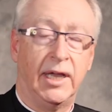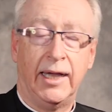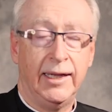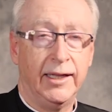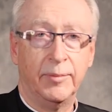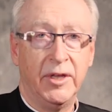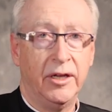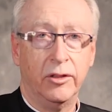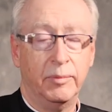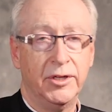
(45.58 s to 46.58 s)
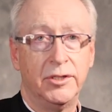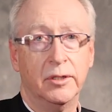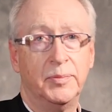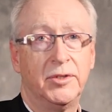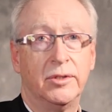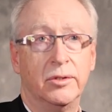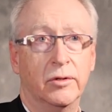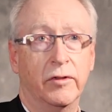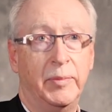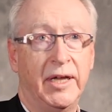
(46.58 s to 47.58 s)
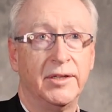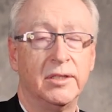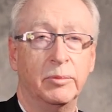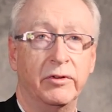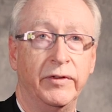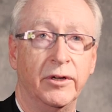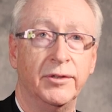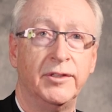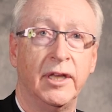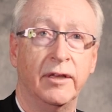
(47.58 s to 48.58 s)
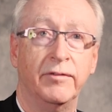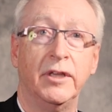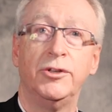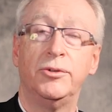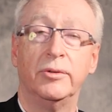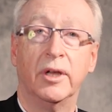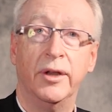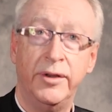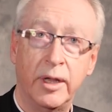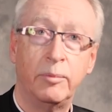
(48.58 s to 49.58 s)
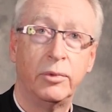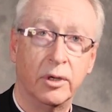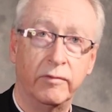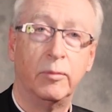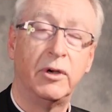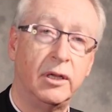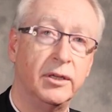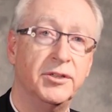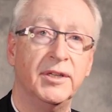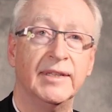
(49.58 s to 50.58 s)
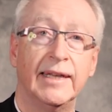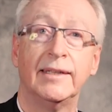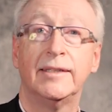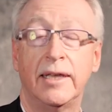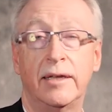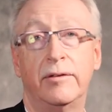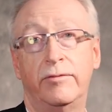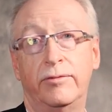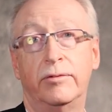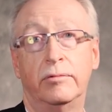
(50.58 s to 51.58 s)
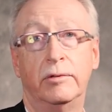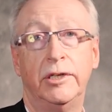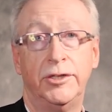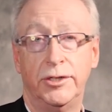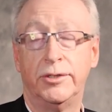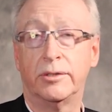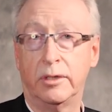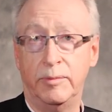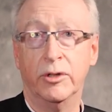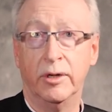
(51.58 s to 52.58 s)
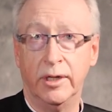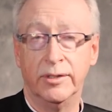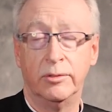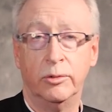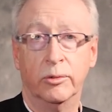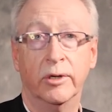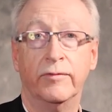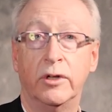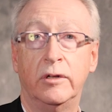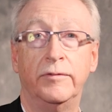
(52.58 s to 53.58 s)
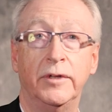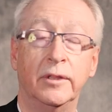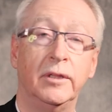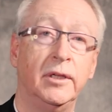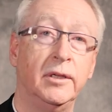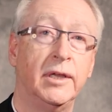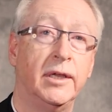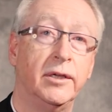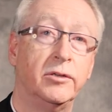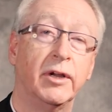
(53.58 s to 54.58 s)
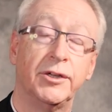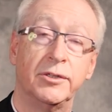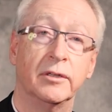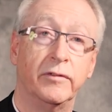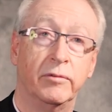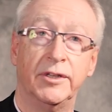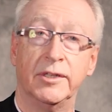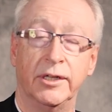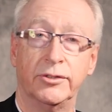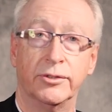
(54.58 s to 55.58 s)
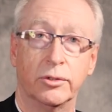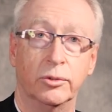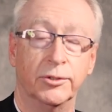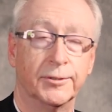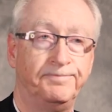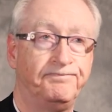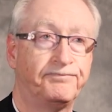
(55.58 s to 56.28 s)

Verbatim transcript: I, like many other bishops over the past number of years, have issued a number of apologies, as have religious communities who were involved in the direction of the residential schools.